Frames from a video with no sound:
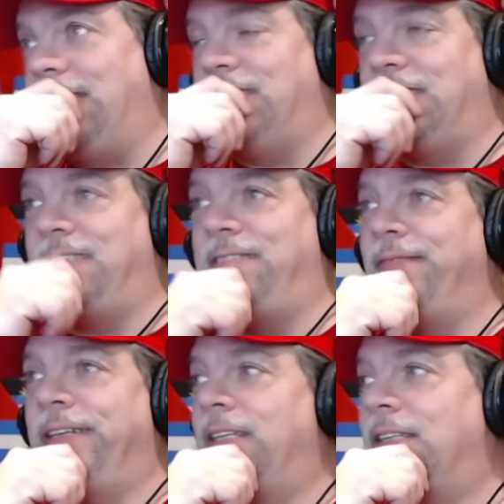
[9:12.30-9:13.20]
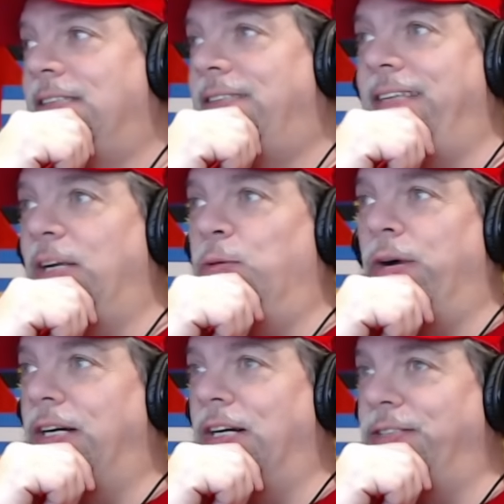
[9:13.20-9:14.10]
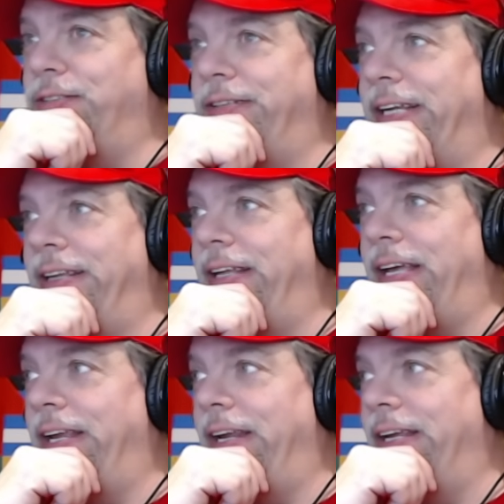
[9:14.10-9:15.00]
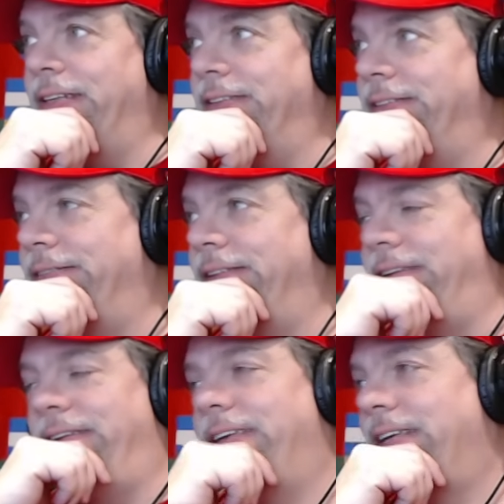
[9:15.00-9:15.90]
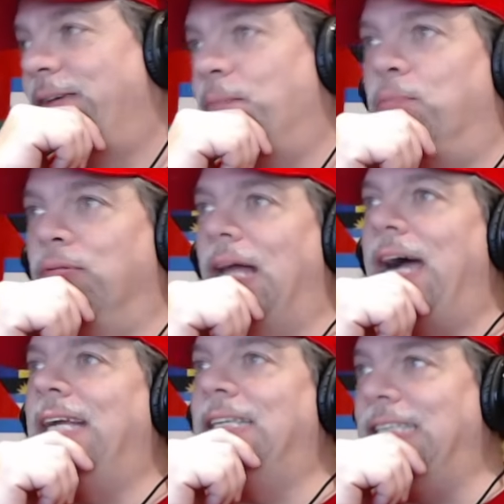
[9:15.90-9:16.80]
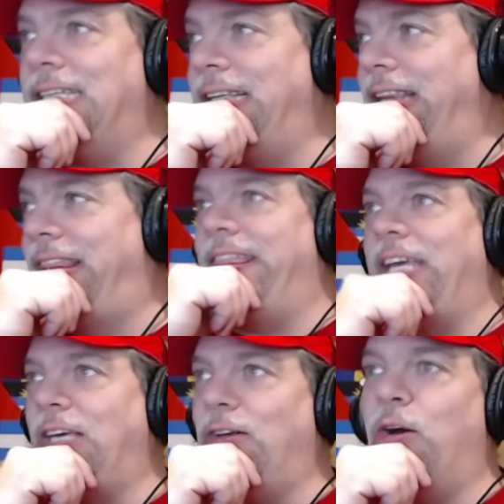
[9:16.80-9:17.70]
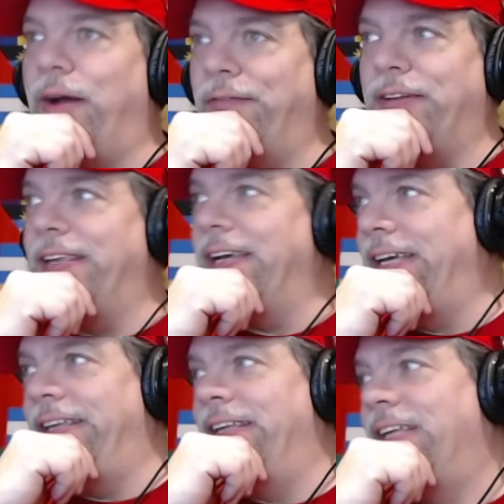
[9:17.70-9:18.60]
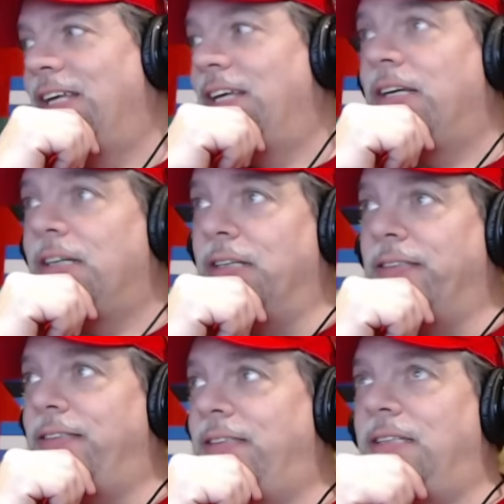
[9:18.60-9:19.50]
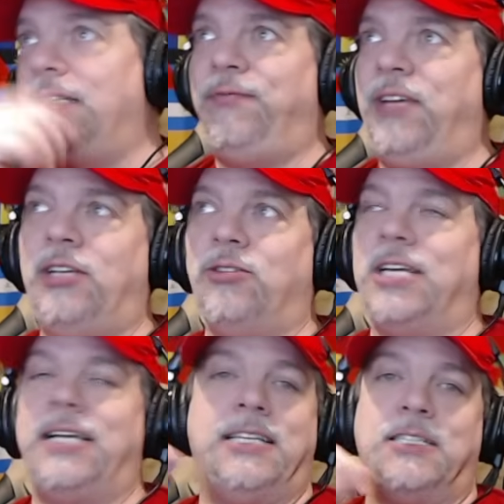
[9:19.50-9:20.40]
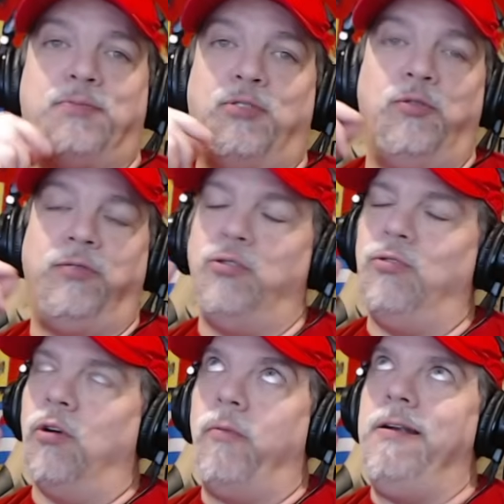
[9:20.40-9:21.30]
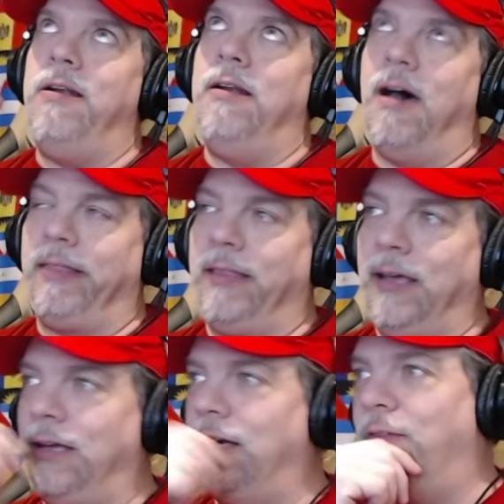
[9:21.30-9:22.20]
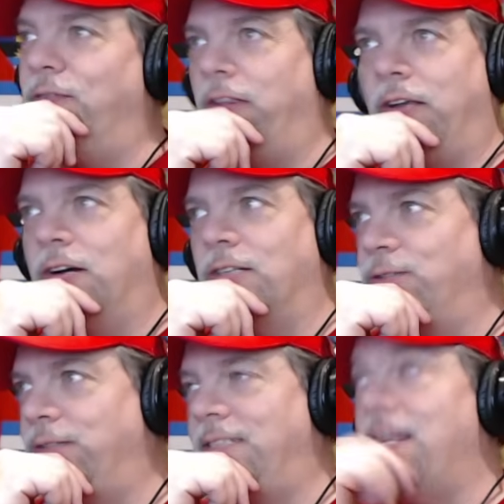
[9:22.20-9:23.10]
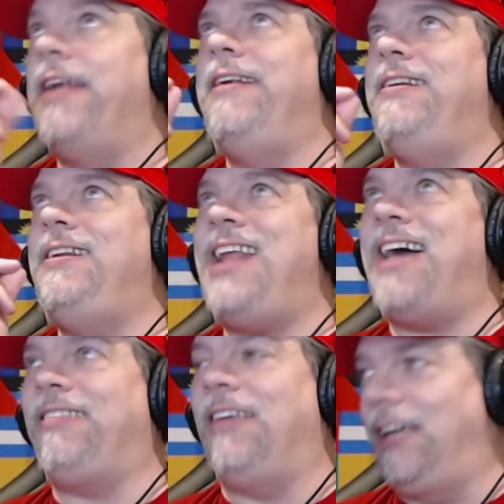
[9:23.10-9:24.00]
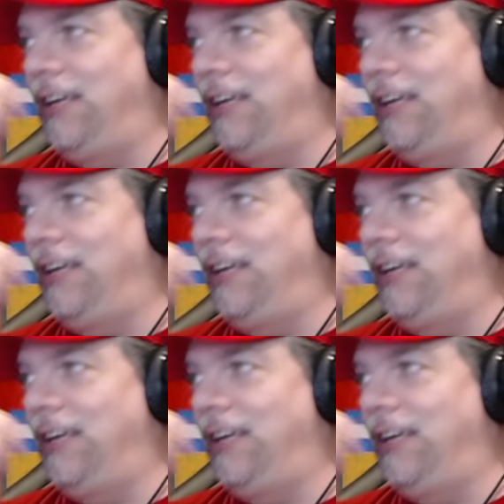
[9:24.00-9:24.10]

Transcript: just sit in one country and just blindly think you know everything, because videos like this prove you know nothing of other countries. Nothing.